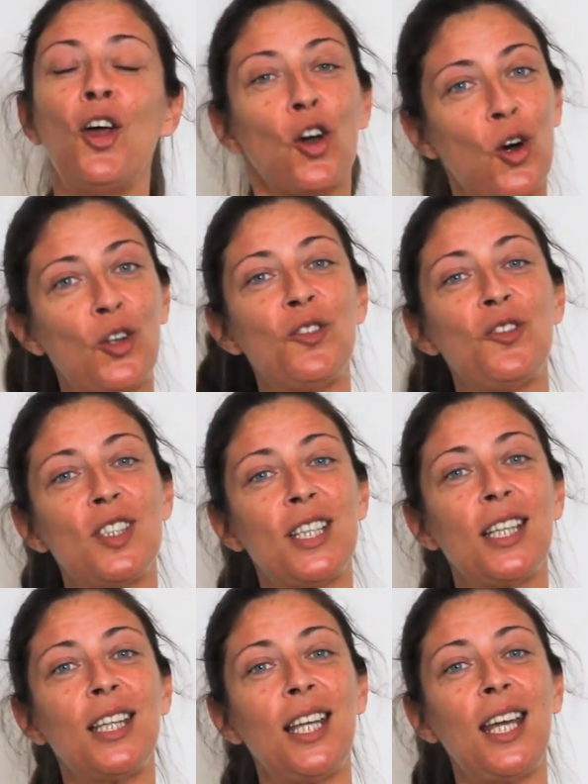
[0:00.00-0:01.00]

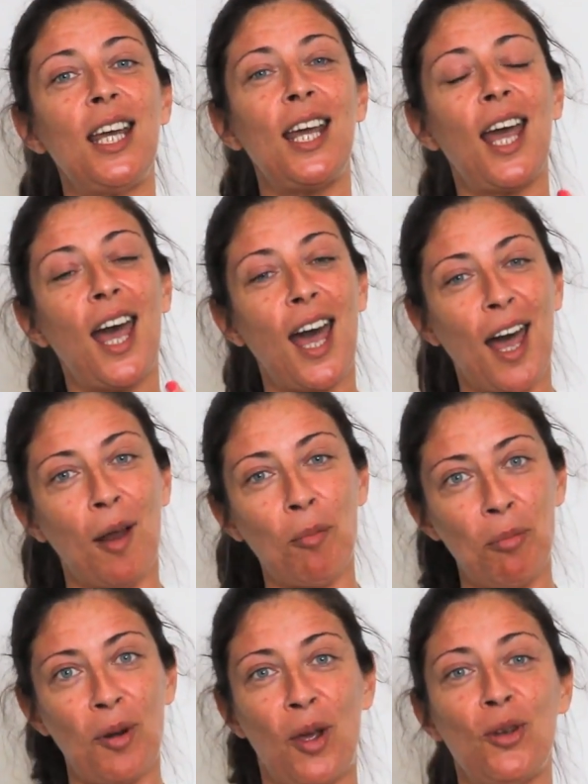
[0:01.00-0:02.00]
confidently
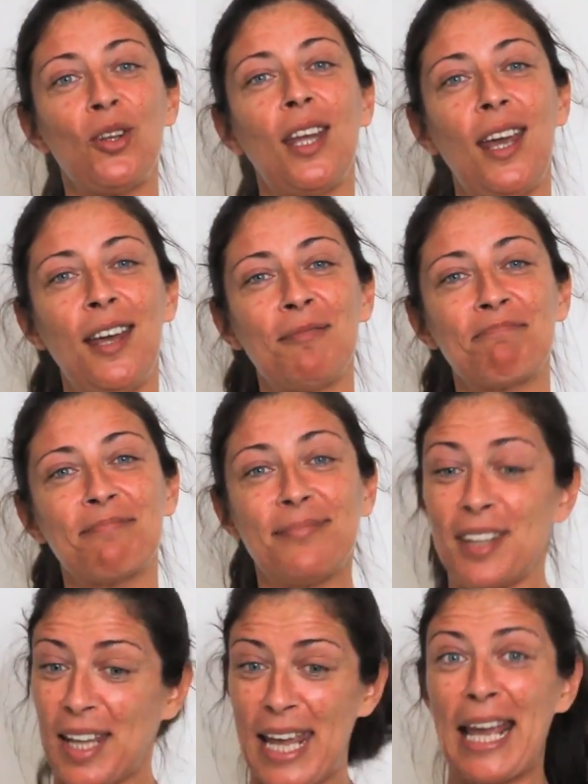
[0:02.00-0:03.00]
and proudly,
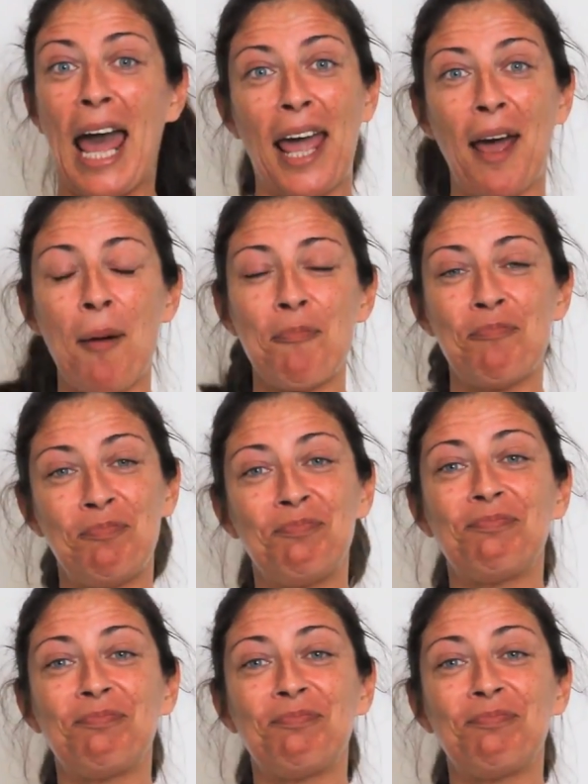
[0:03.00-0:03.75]
like I am.